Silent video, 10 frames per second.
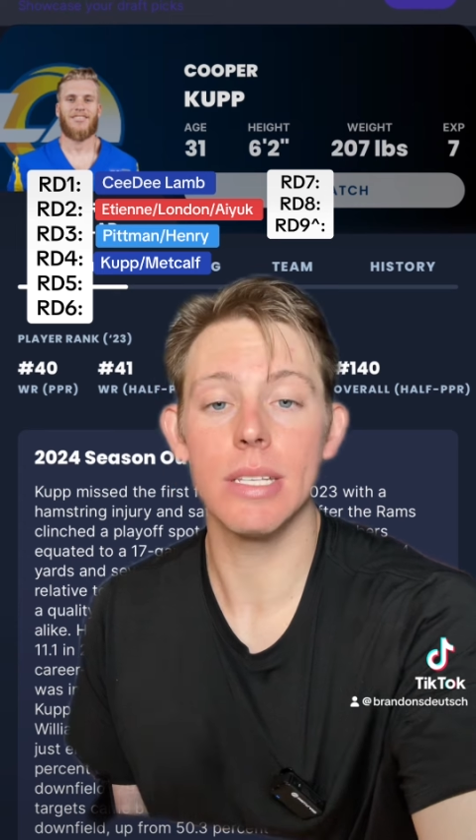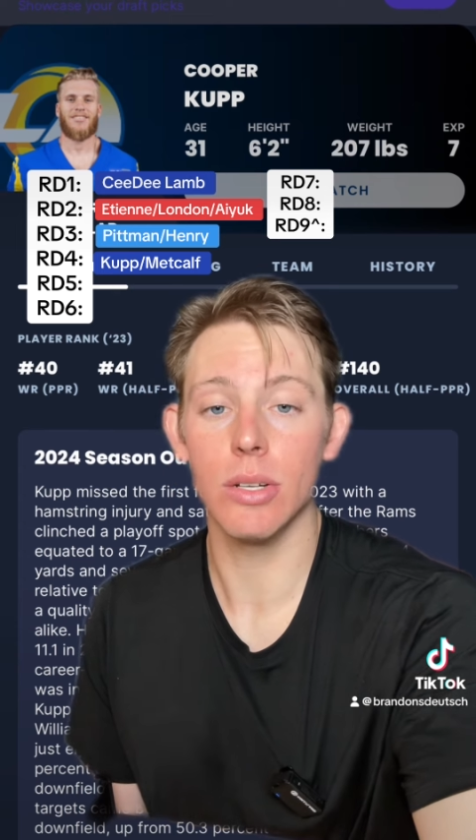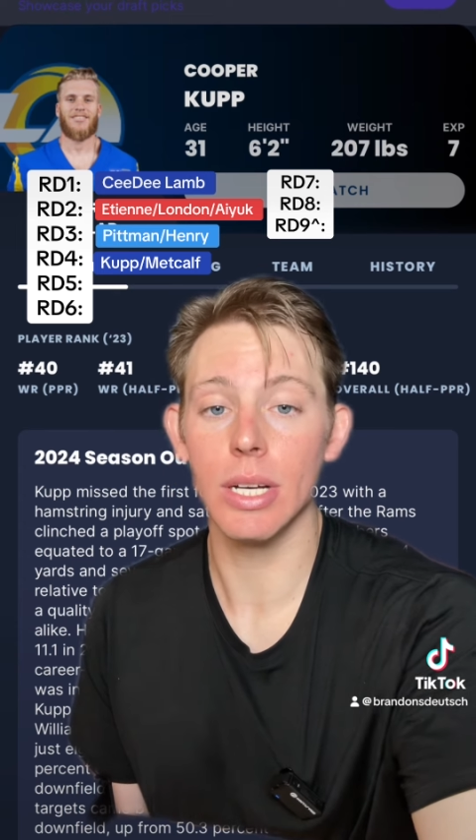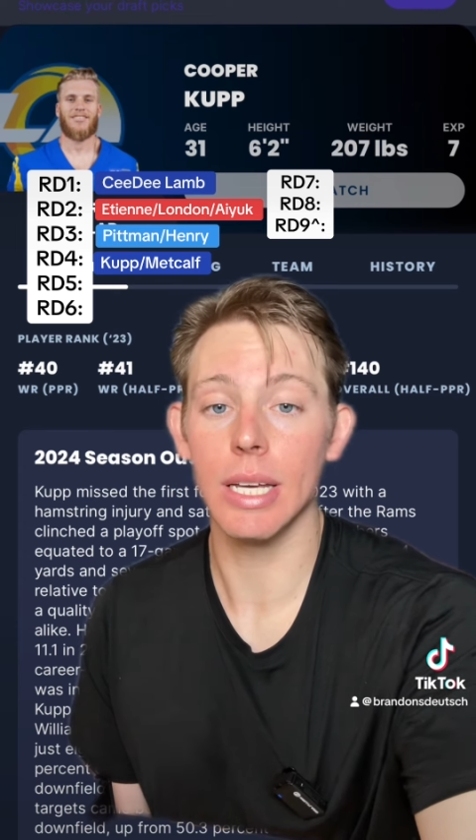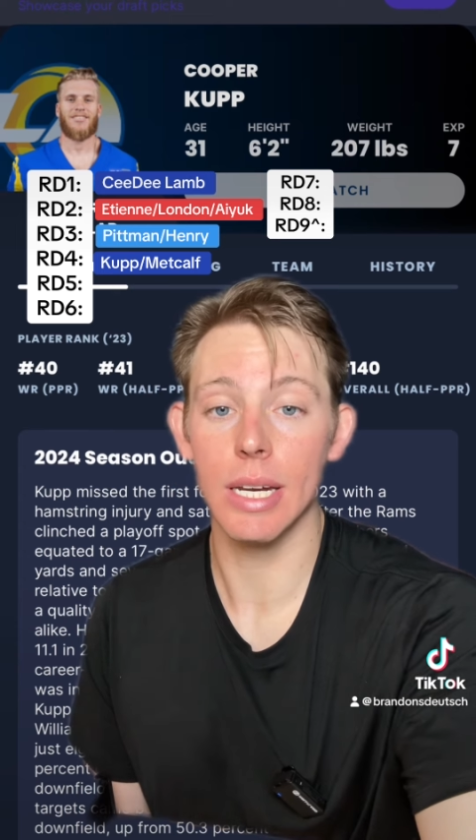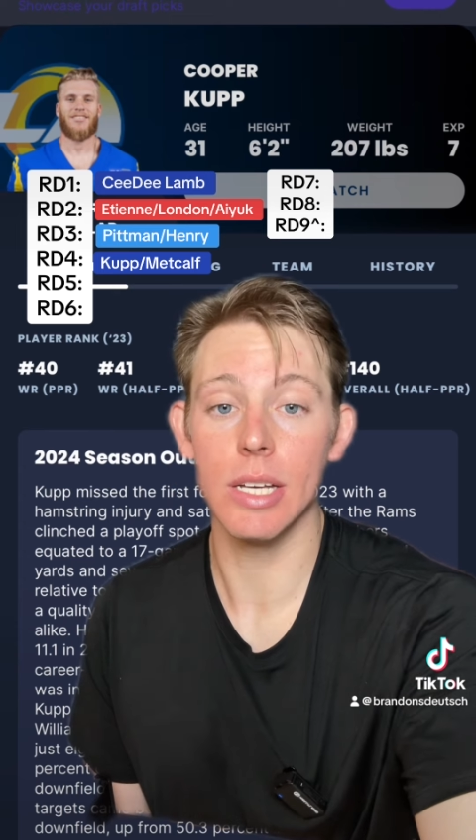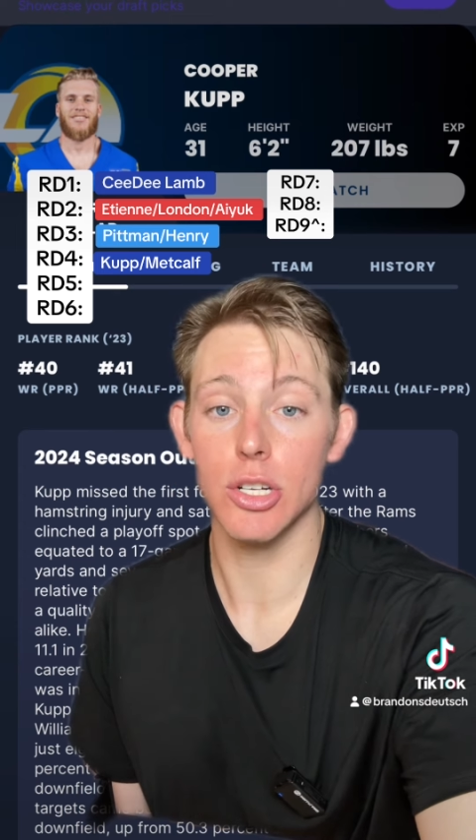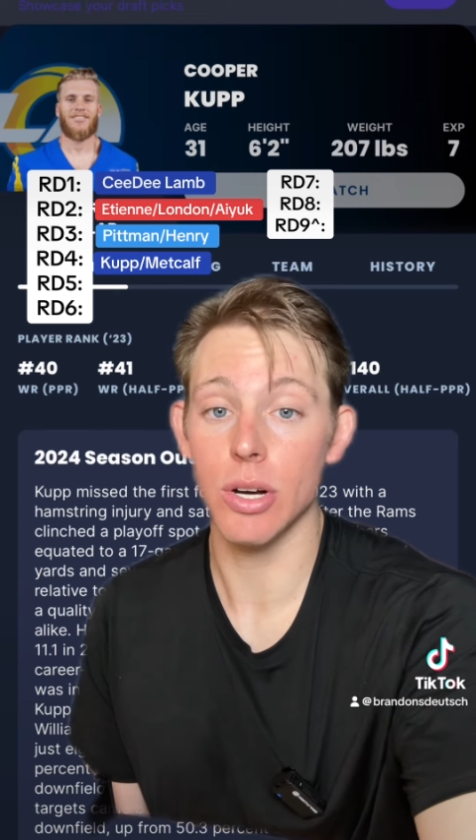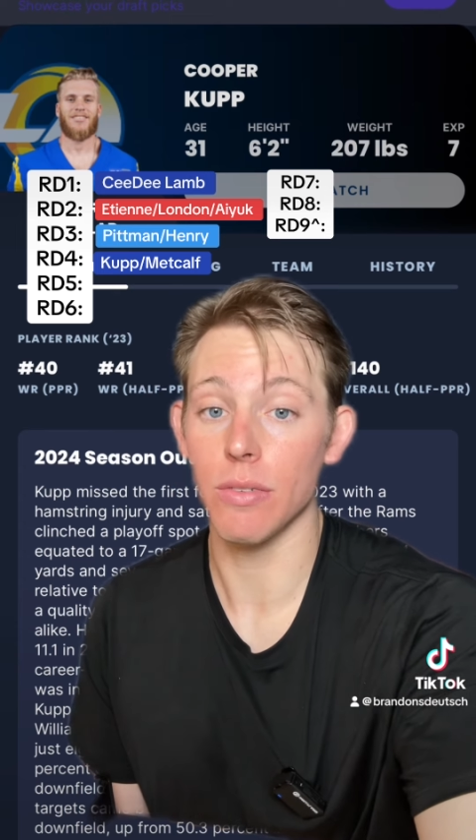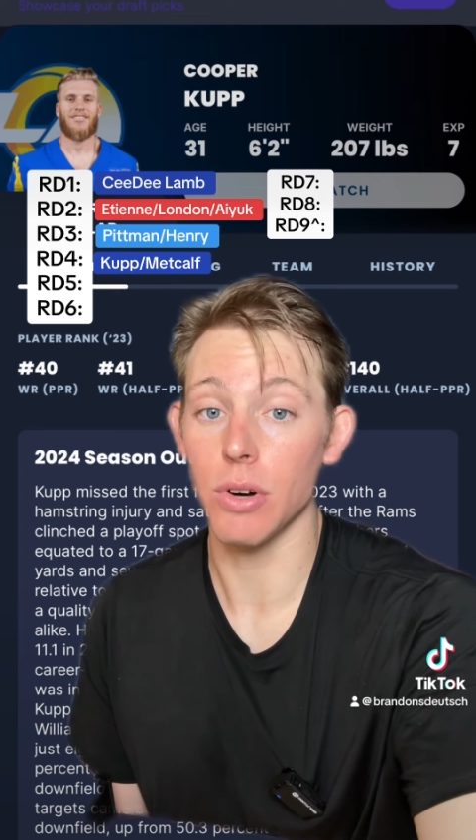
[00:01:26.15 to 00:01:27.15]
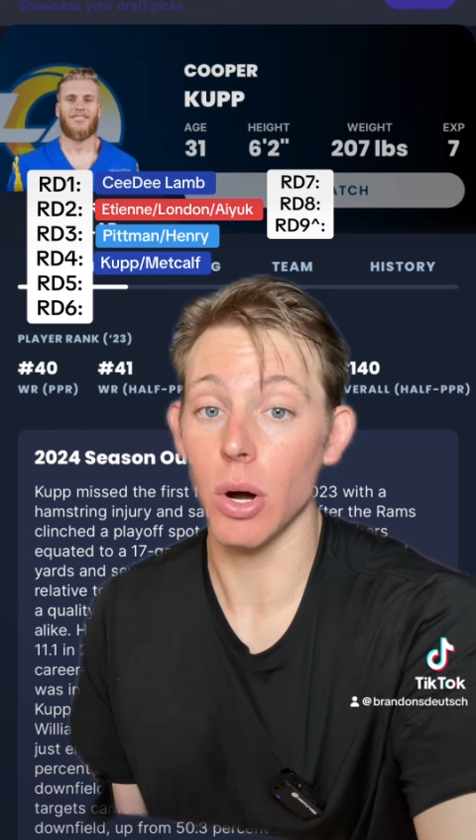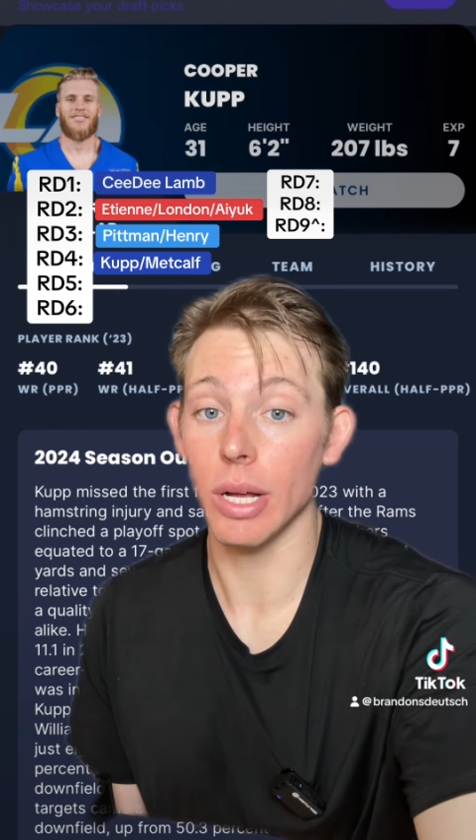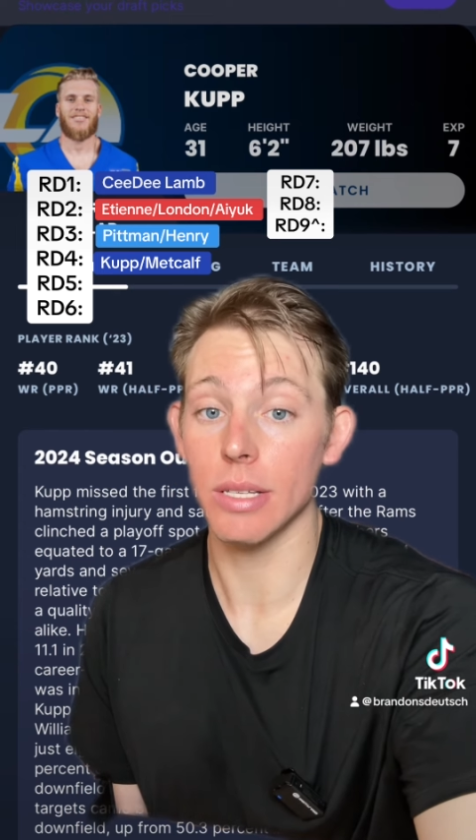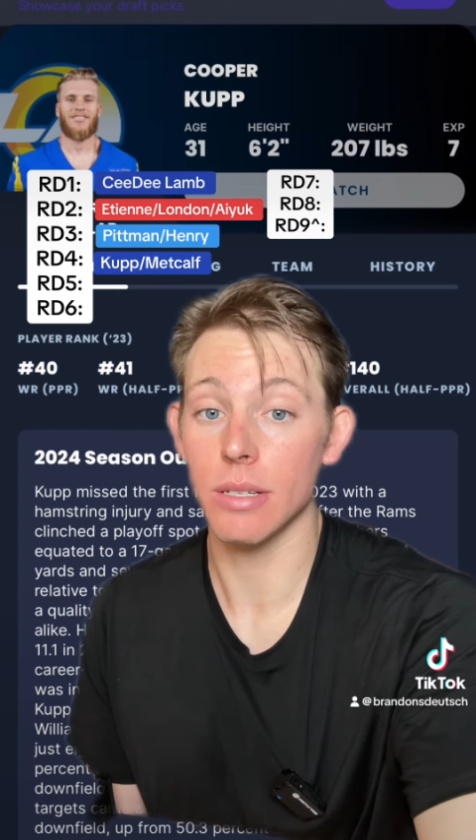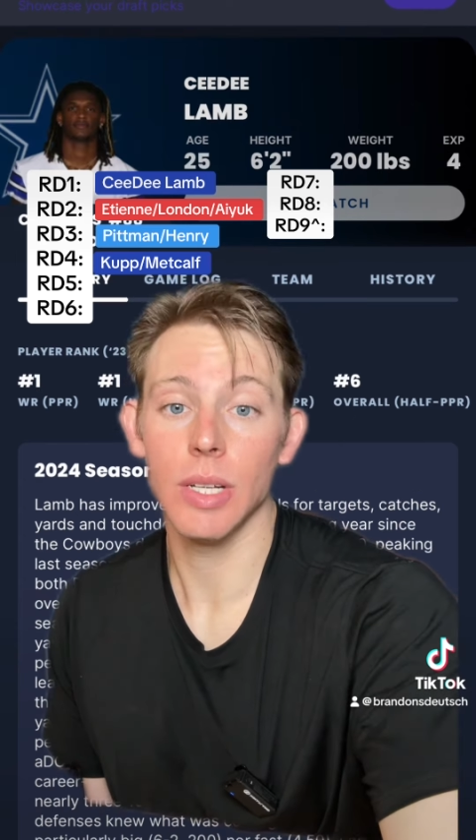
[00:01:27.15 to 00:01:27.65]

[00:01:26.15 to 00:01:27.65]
still going to get his share of targets.